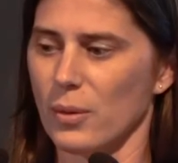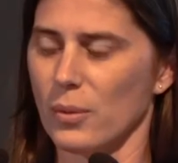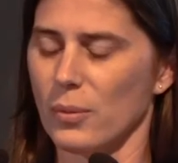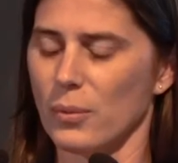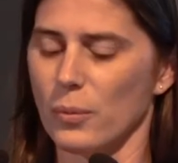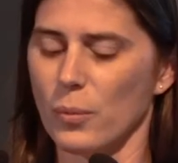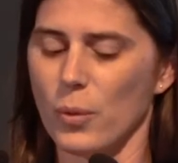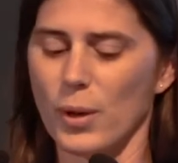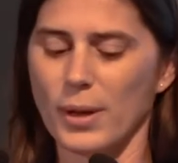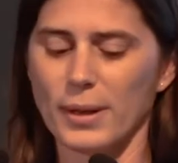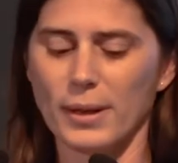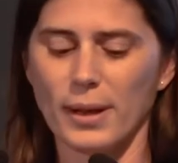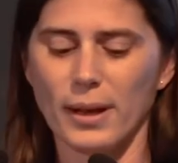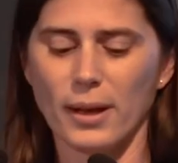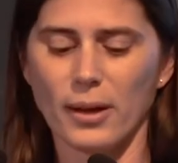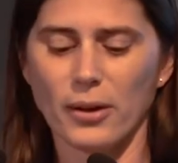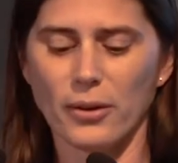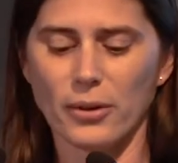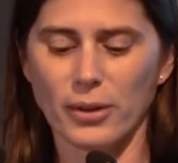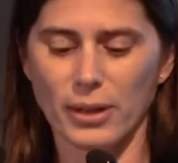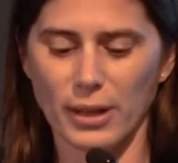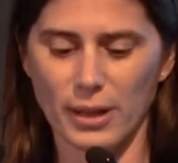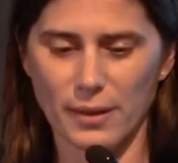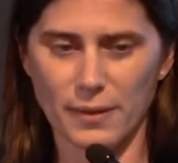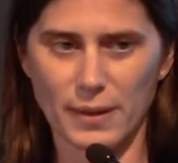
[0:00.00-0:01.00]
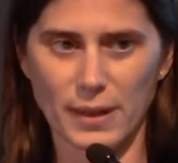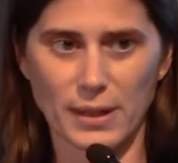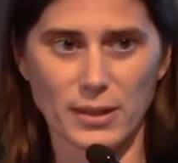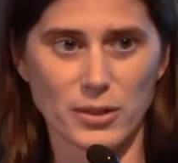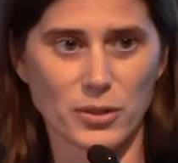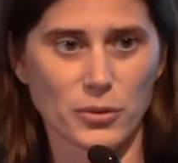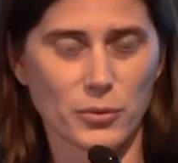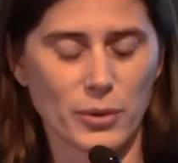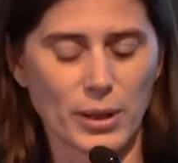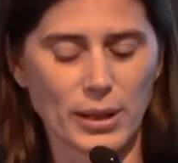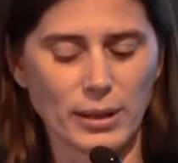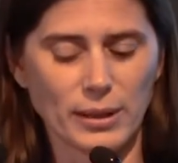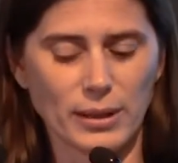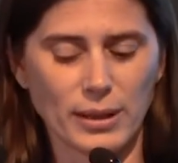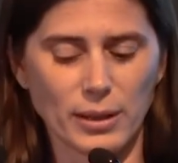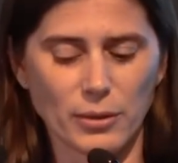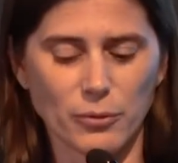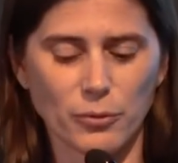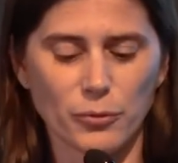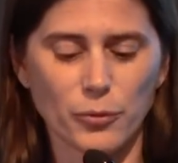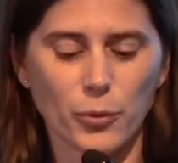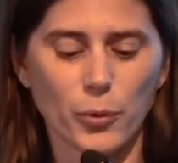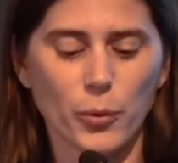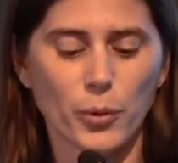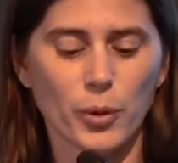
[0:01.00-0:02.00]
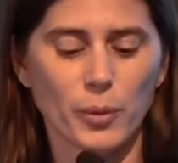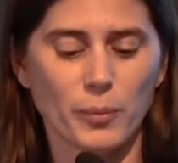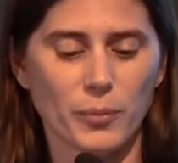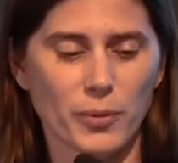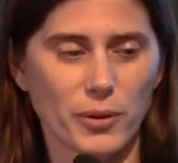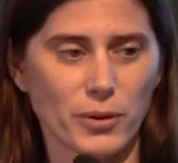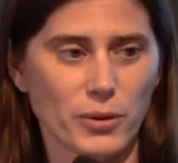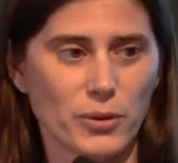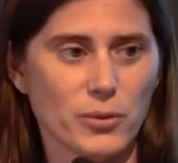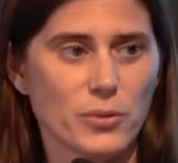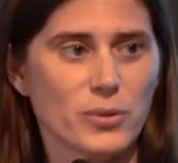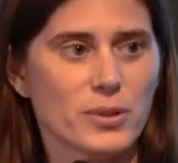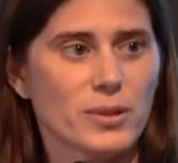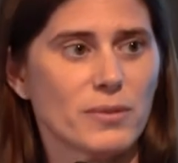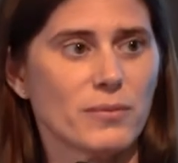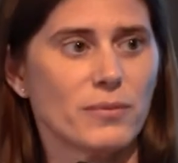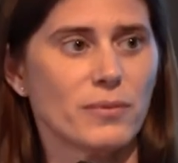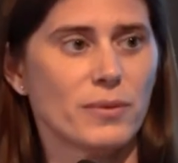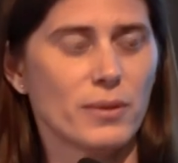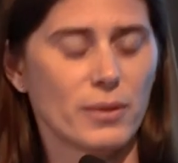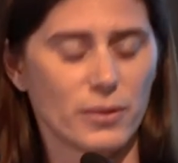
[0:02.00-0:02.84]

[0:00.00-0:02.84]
One area that has greatly informed the use of,